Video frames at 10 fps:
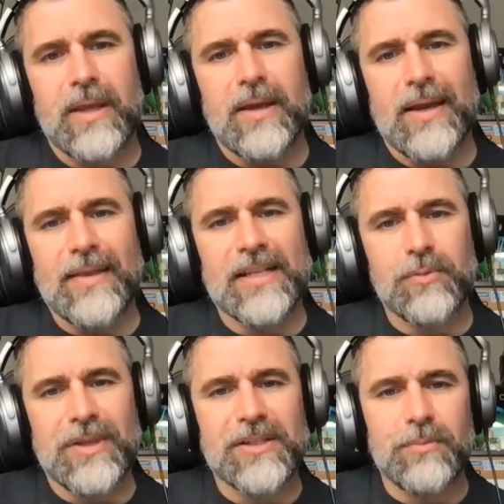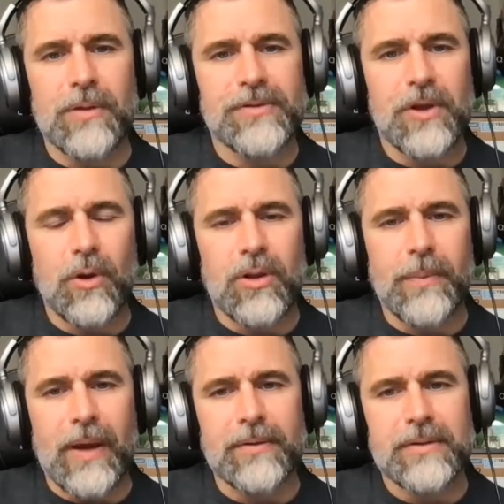And that's what this month's all
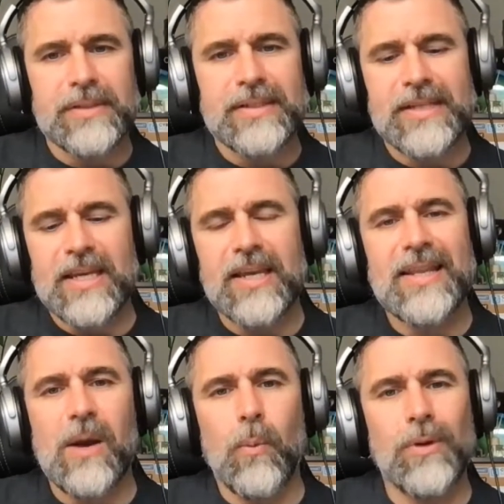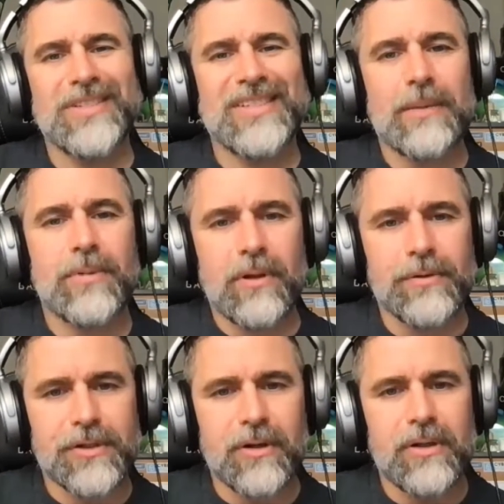about, taking that one step
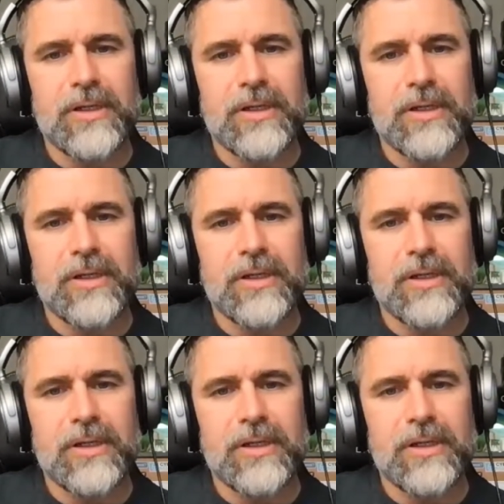closer,